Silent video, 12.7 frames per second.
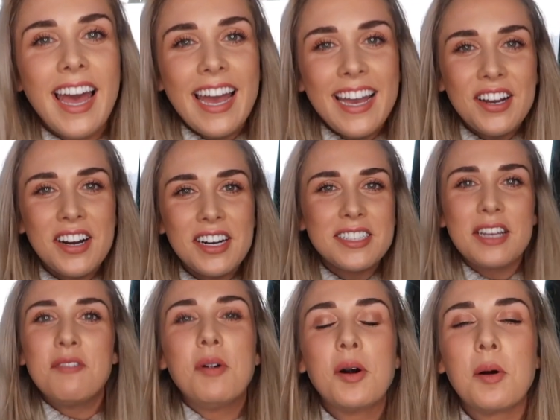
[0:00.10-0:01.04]
Hey guys,
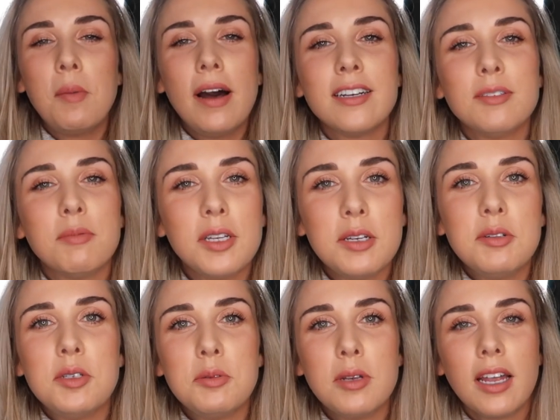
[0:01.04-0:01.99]
and welcome back to my
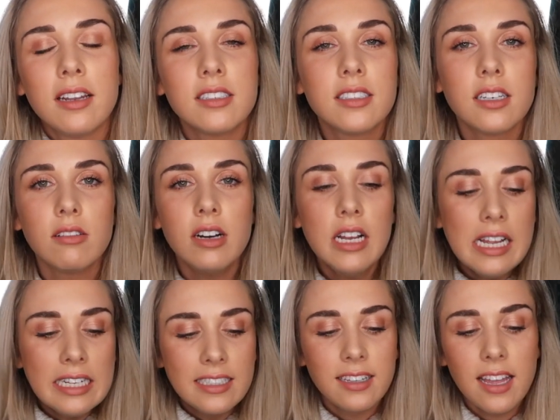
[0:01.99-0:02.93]
YouTube channel. So
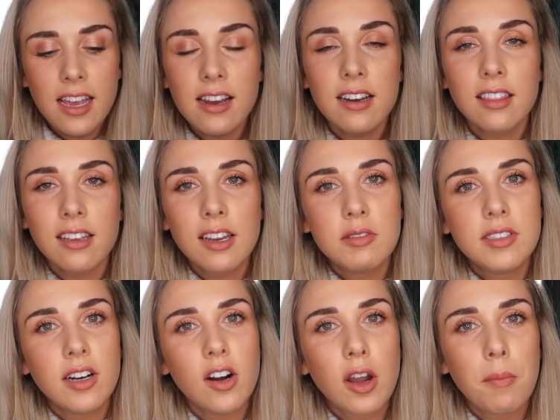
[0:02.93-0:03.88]
today I thought I would
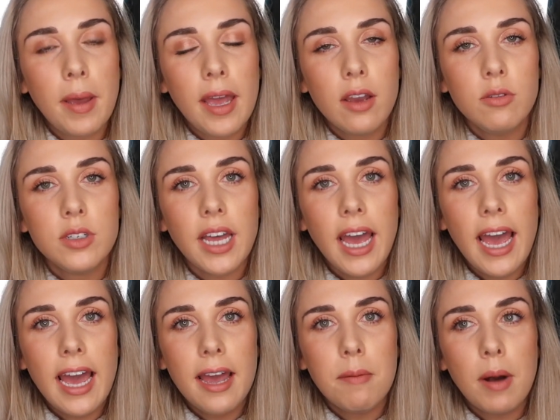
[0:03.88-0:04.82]
talk about
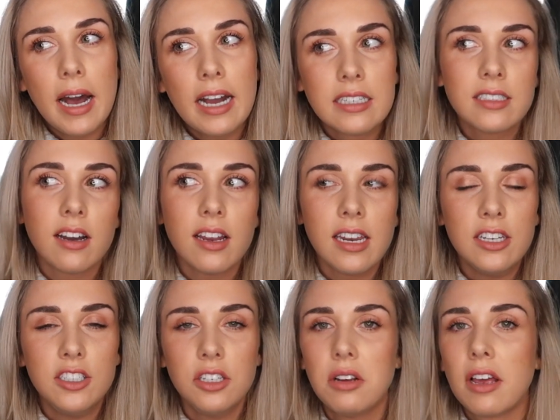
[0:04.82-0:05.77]
anxiety
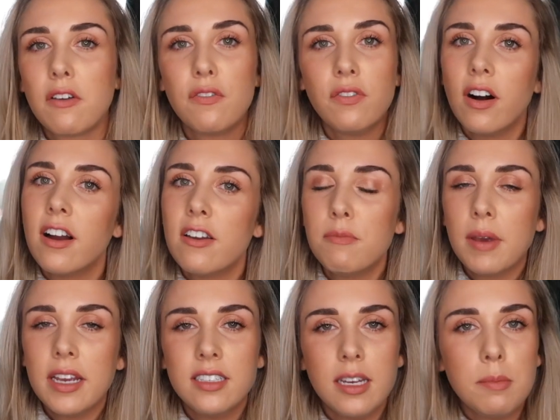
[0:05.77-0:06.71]
and do like 5
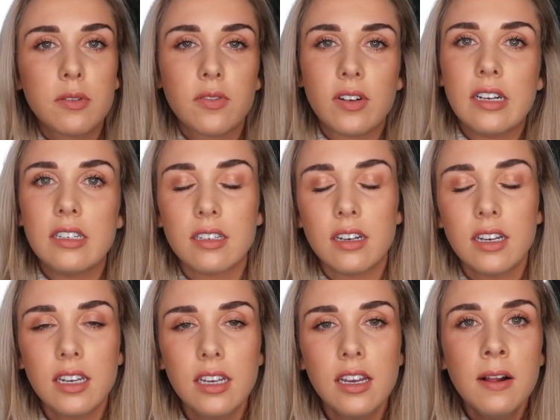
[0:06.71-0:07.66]
main tips for
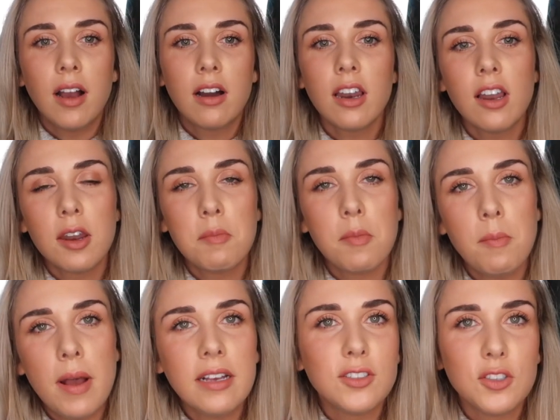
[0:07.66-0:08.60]
anxiety. I got a lot of
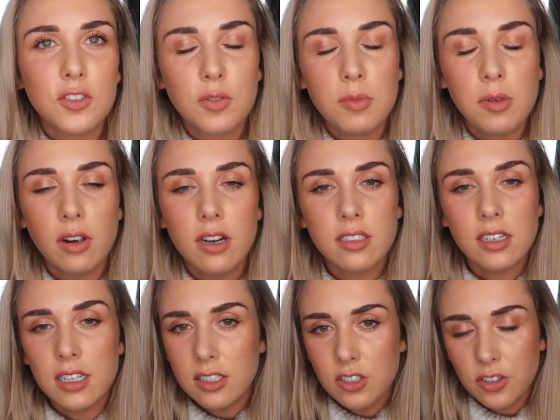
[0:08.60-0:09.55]
messages from you guys
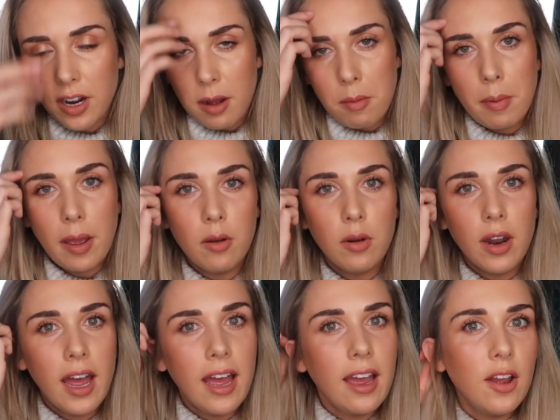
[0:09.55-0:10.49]
on Instagram about
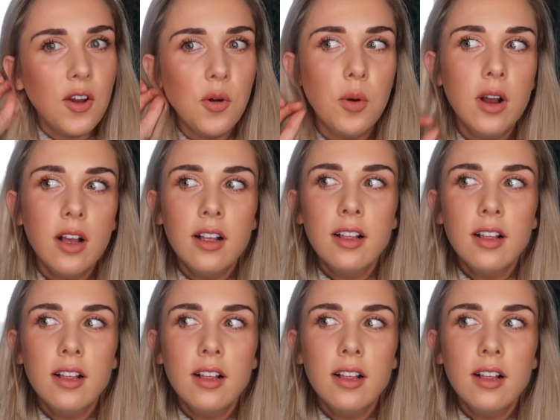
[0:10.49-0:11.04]
how